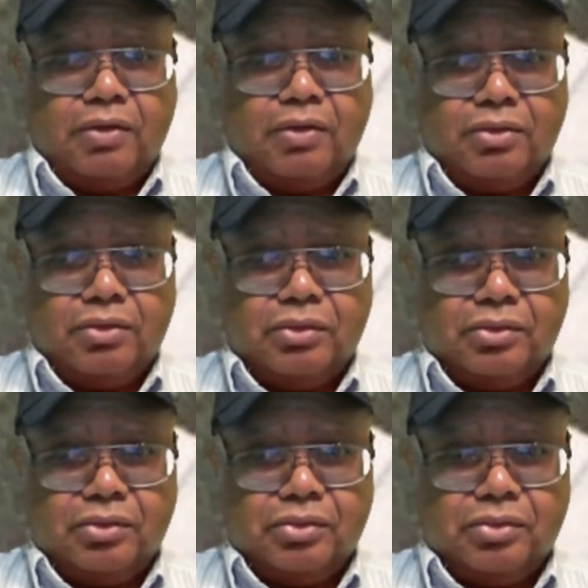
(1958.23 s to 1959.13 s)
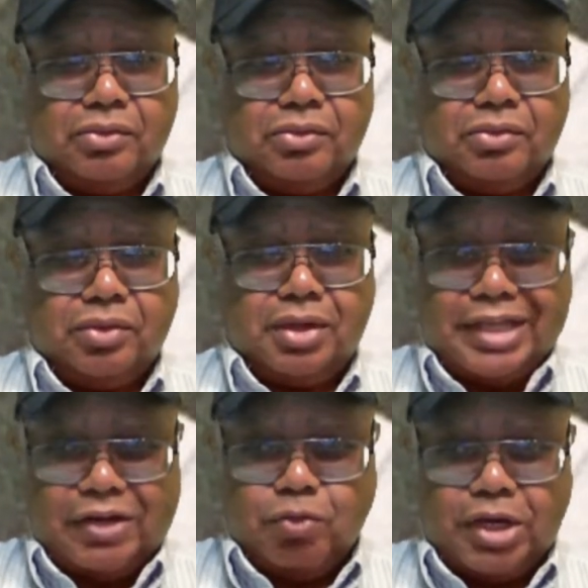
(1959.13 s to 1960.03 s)
Now,
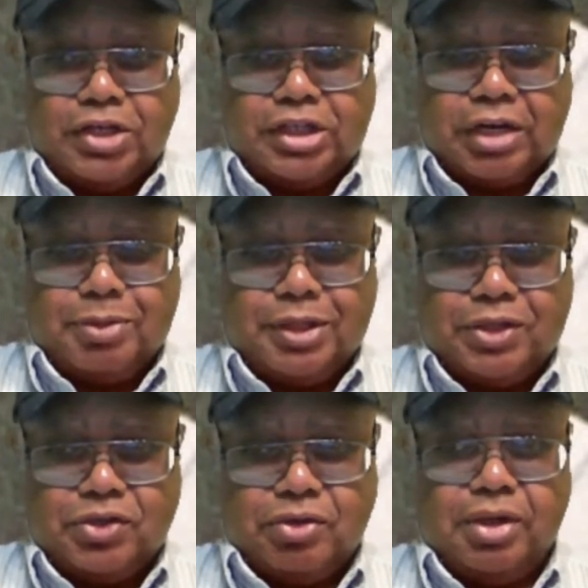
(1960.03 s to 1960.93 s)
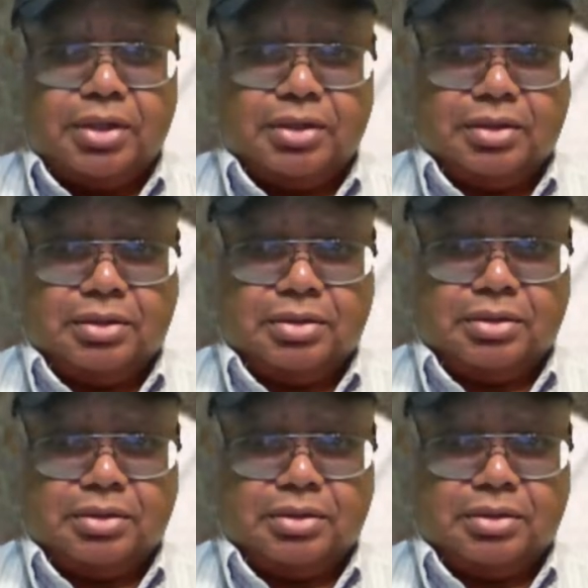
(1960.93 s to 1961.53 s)
Lynn, why are you telling me this story?